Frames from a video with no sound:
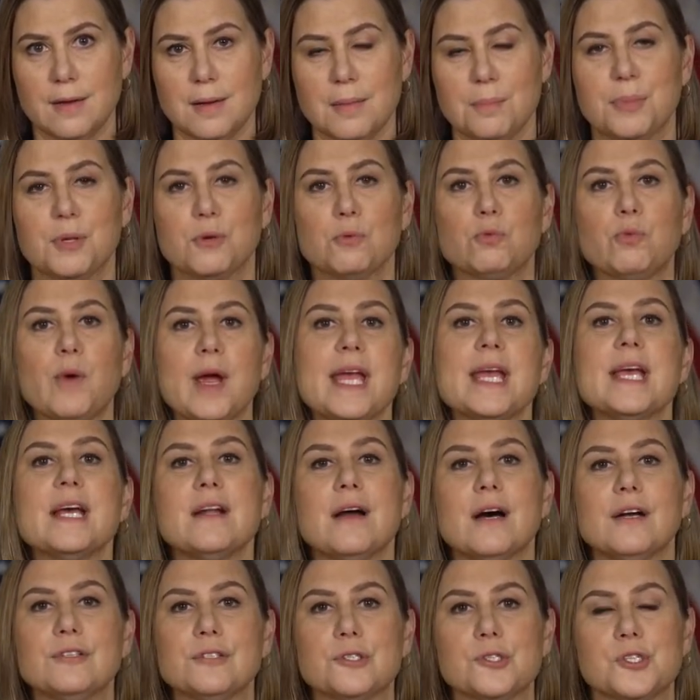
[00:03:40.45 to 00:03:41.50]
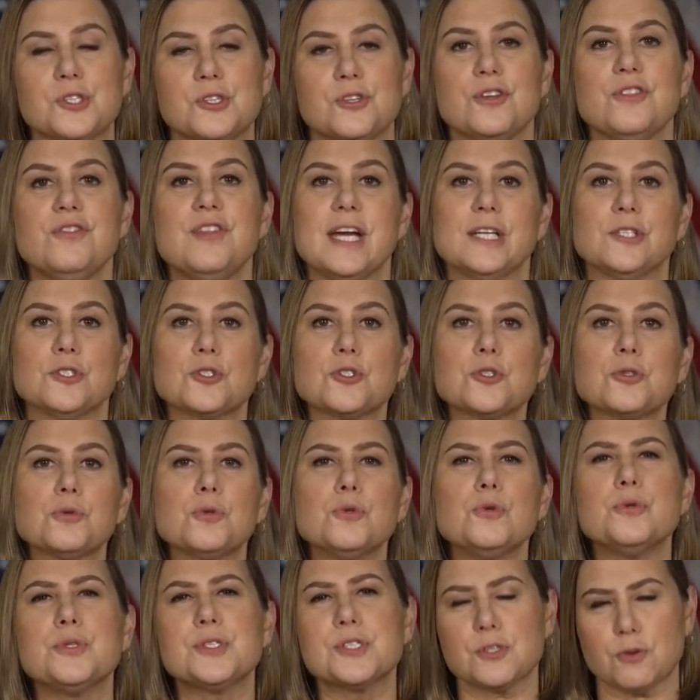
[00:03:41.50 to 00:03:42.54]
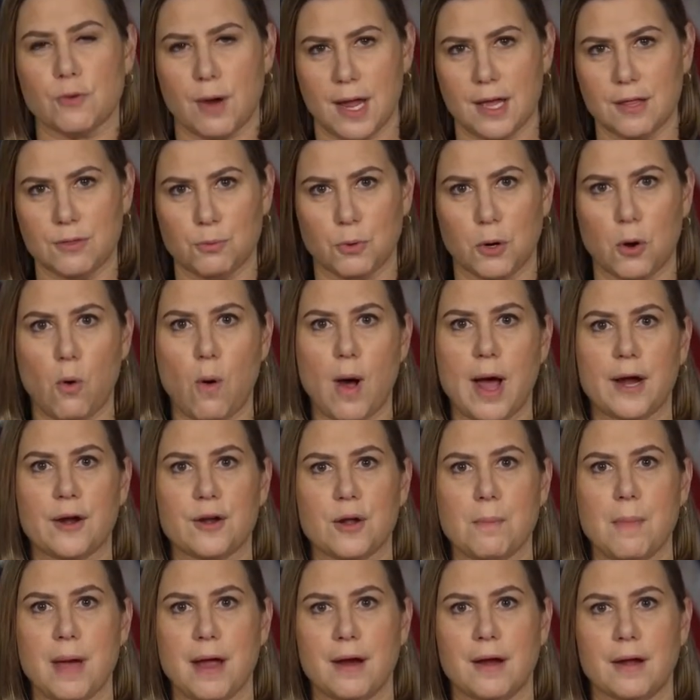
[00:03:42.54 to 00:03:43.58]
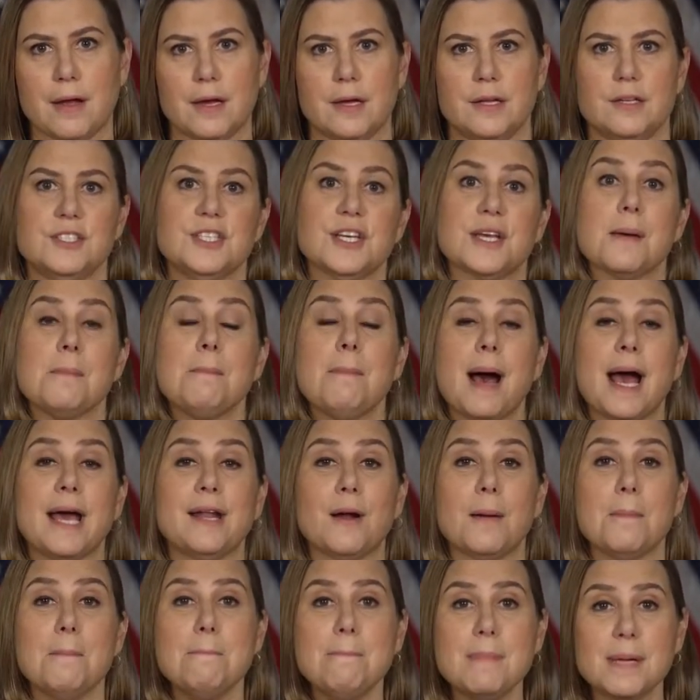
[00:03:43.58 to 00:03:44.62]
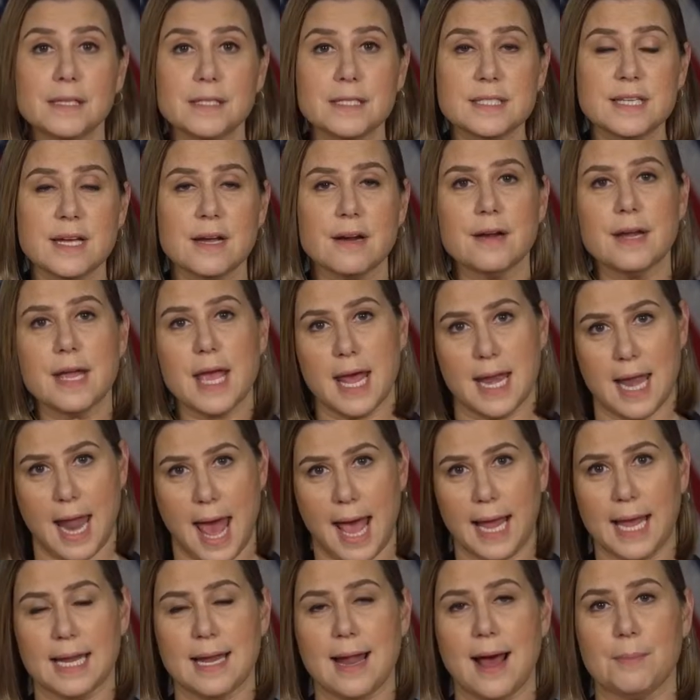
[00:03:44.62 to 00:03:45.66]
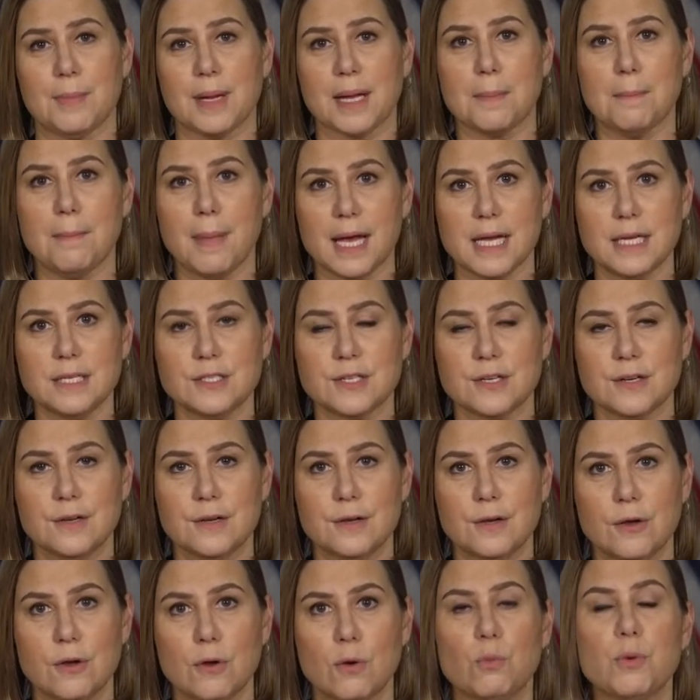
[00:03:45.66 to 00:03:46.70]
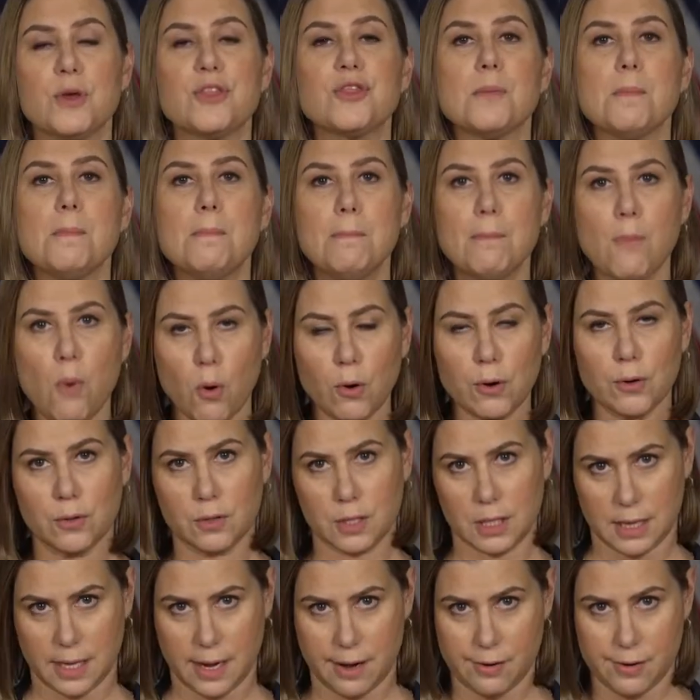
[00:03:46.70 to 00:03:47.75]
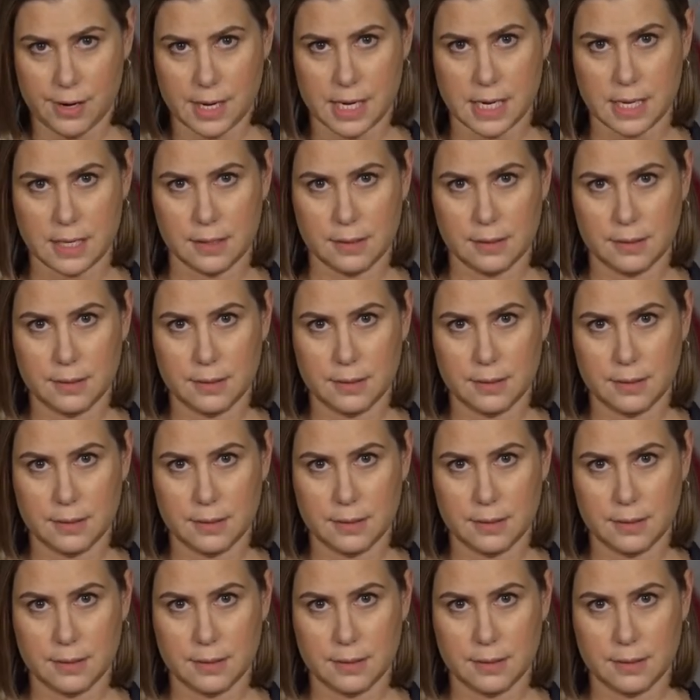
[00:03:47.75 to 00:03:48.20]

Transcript: but Reagan understood that true strength required America to combine our military and economic might with moral clarity.